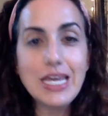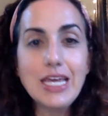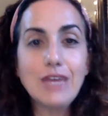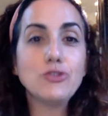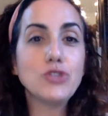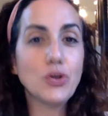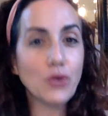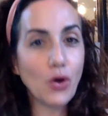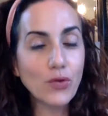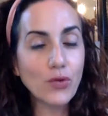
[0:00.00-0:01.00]
If you don't
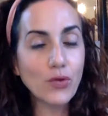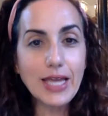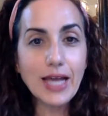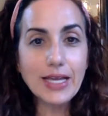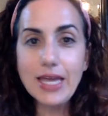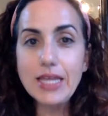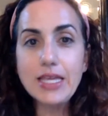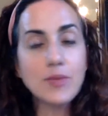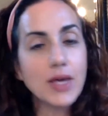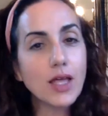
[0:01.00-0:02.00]
already get
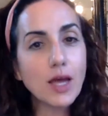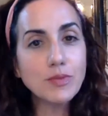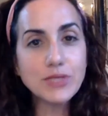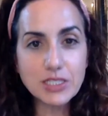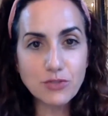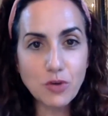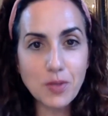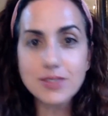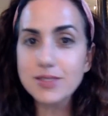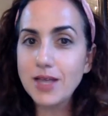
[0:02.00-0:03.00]
email updates from
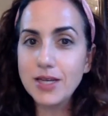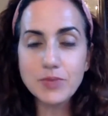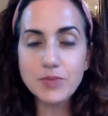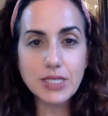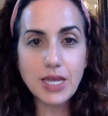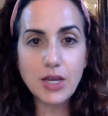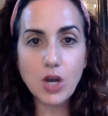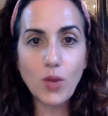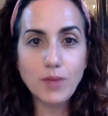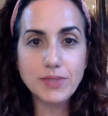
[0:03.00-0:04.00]
us, sign up today at our
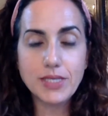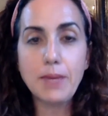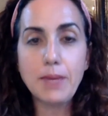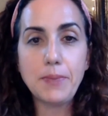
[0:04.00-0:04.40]
website,